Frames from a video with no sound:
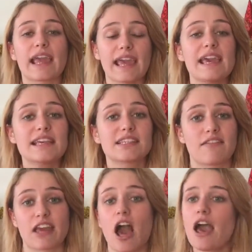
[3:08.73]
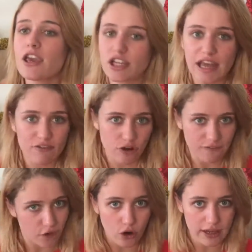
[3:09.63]
like it is lovely. I can never
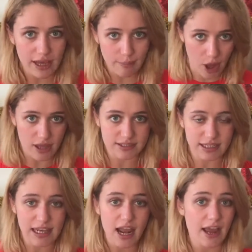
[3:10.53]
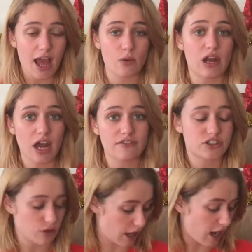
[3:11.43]
afford it personally. Like I would love
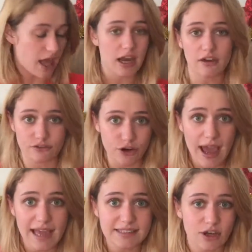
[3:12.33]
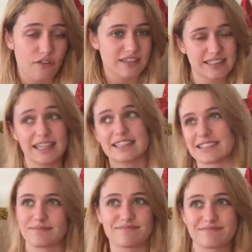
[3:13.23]
to. Like I love bread. Obviously,
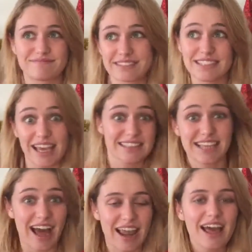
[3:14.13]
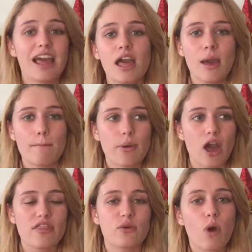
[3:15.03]
it's it's a nice color.
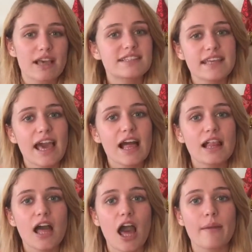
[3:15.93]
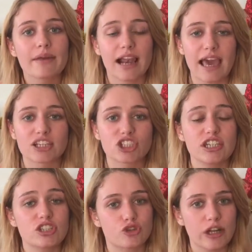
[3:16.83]
But the YSL um, collection
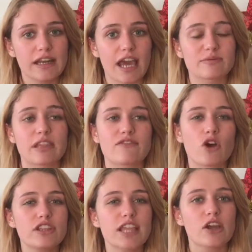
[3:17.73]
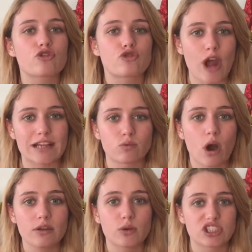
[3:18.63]
is really nice. But they've got this like red
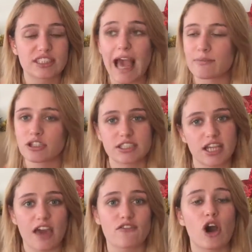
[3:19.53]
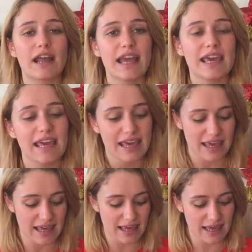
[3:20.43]
one, which is absolutely to die for, and that
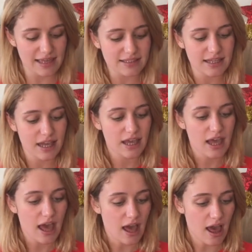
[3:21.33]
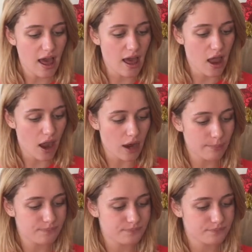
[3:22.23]
is. Uh,